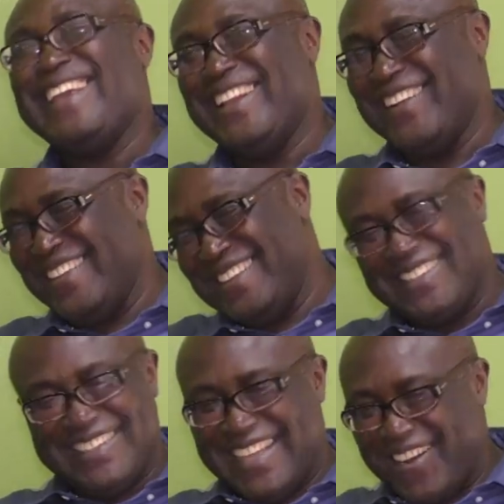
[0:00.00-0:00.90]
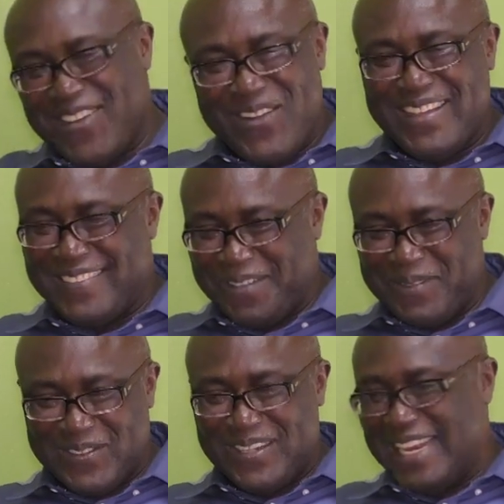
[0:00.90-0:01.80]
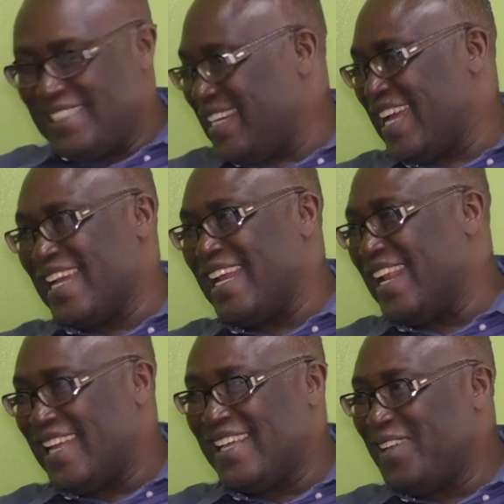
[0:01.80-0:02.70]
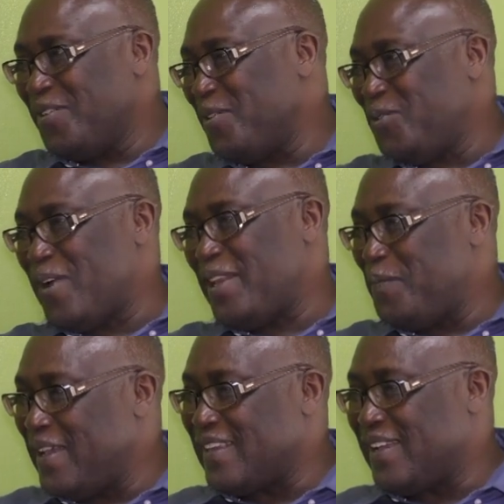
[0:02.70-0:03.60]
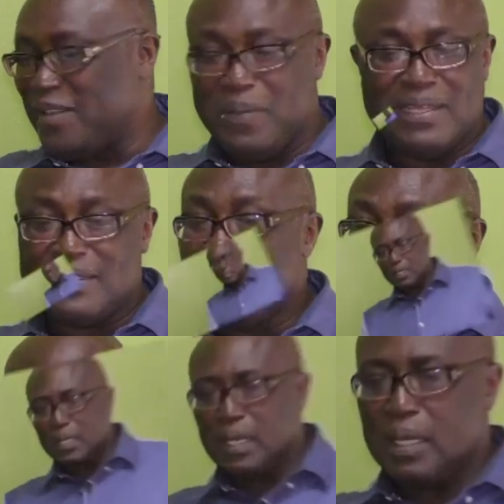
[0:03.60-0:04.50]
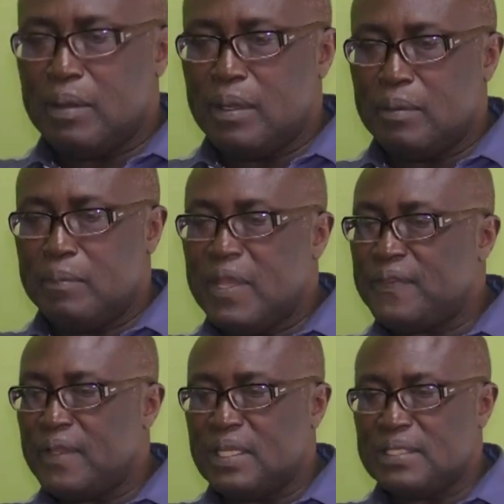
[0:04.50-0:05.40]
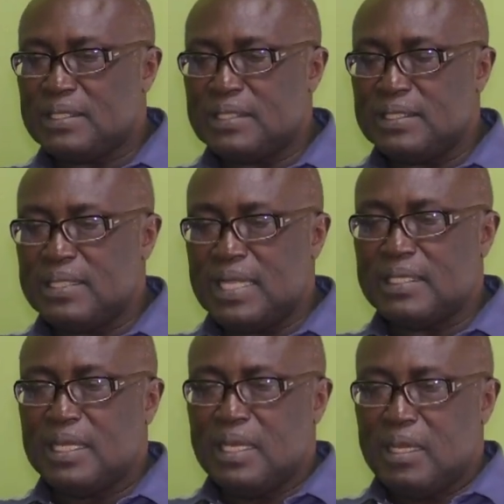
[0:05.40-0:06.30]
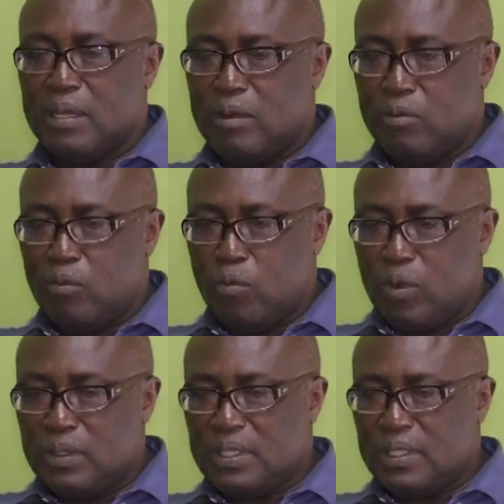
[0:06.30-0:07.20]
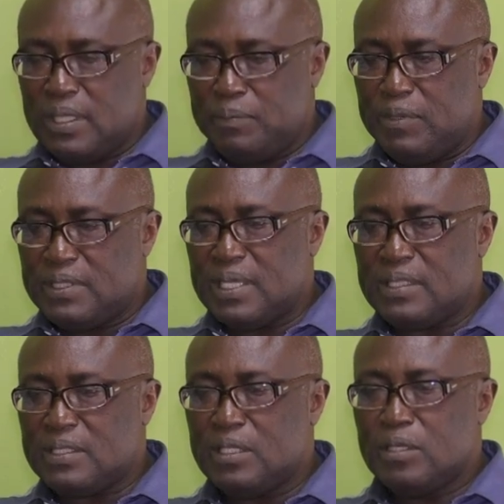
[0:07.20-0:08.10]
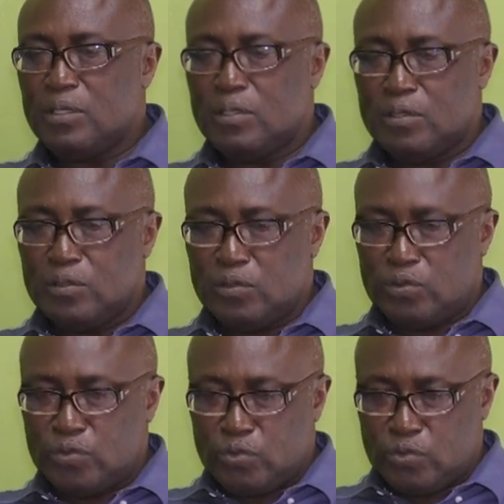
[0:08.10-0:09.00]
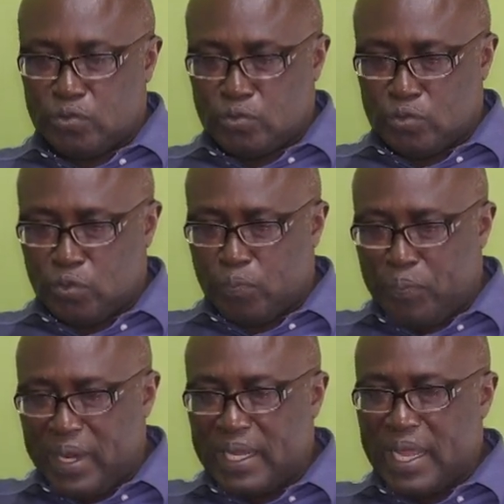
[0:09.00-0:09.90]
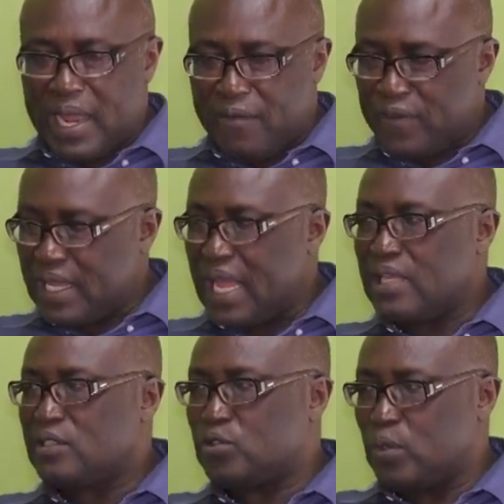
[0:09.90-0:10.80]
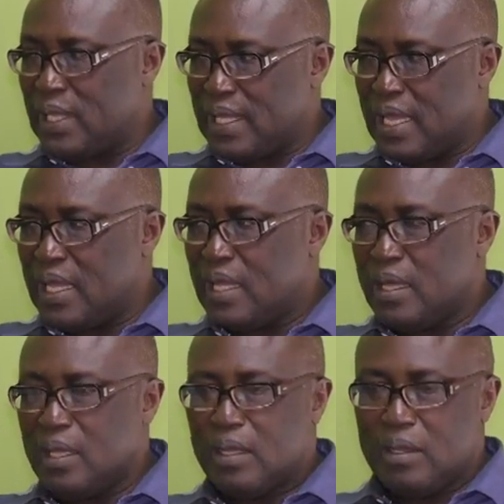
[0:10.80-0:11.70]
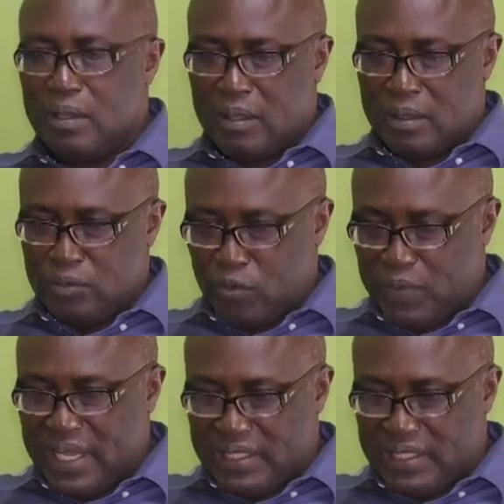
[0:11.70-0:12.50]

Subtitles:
You know, it's an ongoing thing between Nigeria and Ghana. You are the best and the best. The main thing is that we want the business to bring Africans together, to be a